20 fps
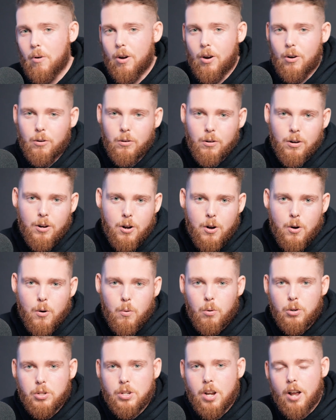Well,
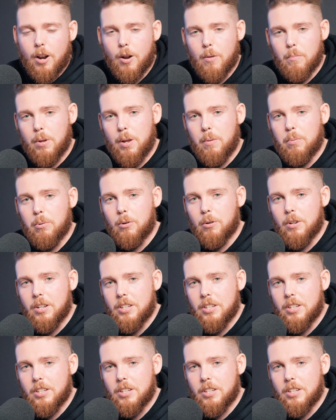what's going on, people?